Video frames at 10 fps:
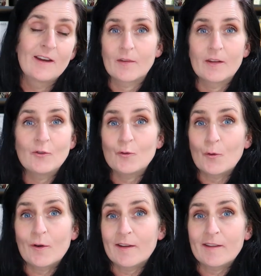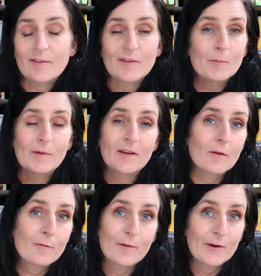enjoy this
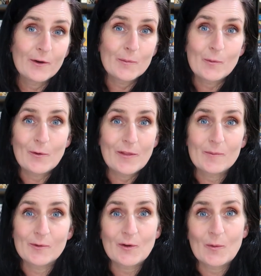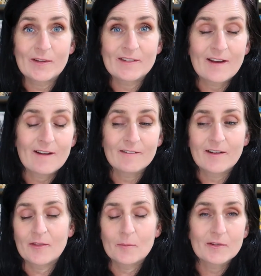big fairy war that was going down
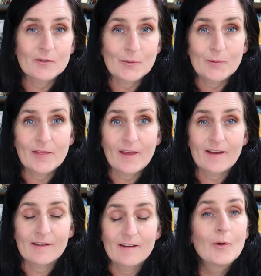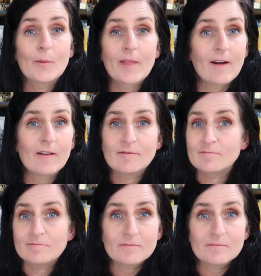in the mystery with that without